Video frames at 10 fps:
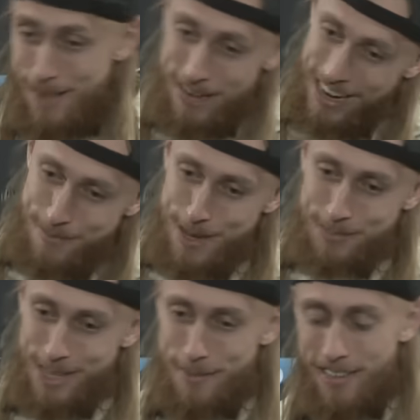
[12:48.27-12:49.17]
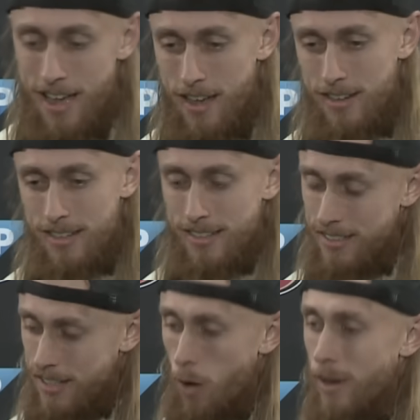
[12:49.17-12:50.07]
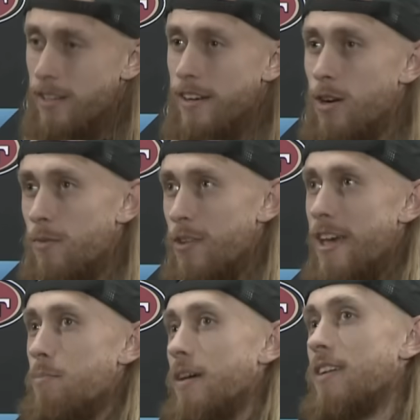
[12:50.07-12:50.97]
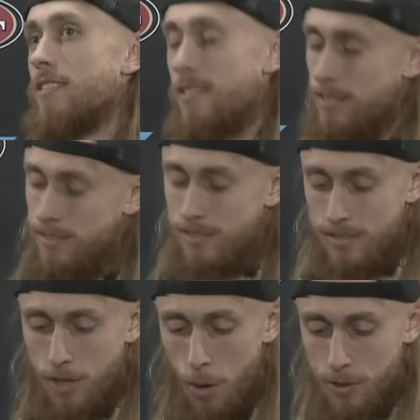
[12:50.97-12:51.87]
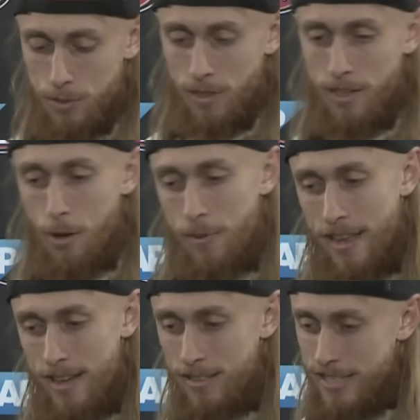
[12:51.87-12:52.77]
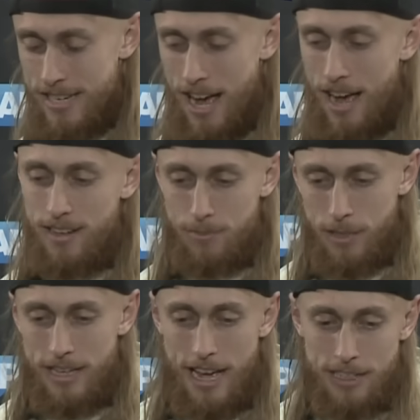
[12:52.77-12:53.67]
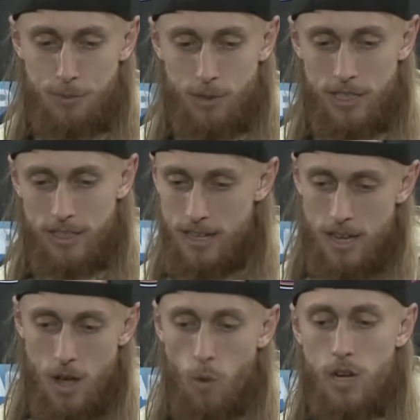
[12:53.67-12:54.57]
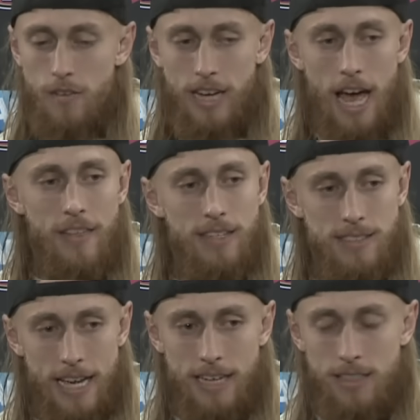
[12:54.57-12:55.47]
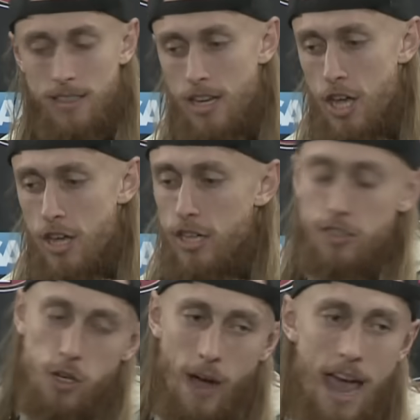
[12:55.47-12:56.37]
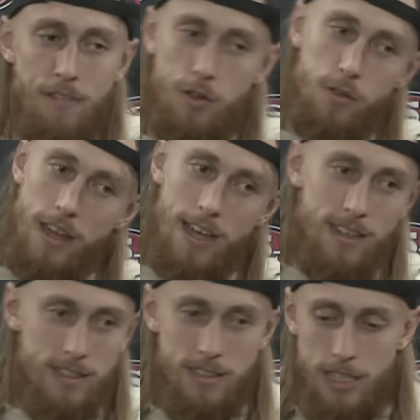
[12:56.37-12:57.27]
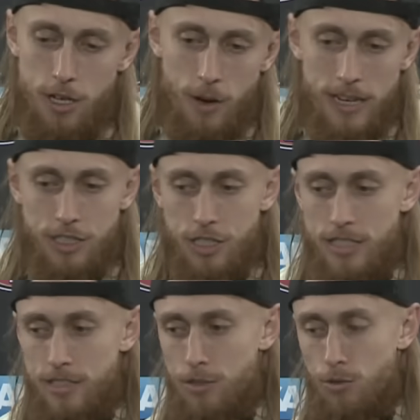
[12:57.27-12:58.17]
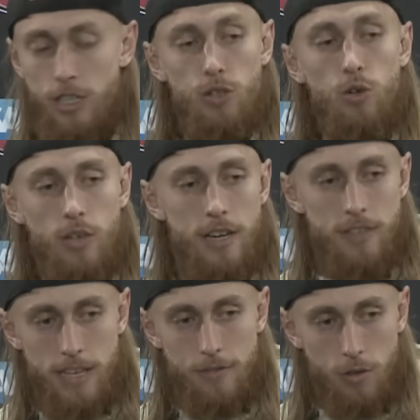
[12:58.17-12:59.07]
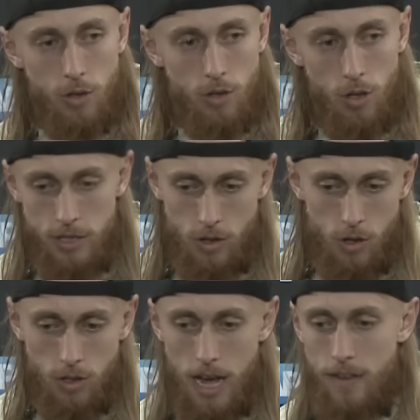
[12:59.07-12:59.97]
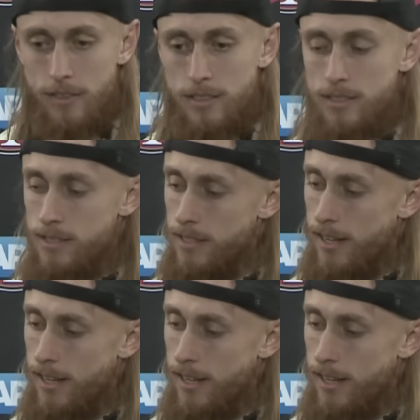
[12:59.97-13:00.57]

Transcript: I'm not gonna be upset about that. I'll wait till I get home for that, but almost wanted to open that, did not. But yeah, it's pretty. When you have a guy that's like, because you don't have to do that you know, and it's just it's a really cool gift to get for the whole, you know whole offense.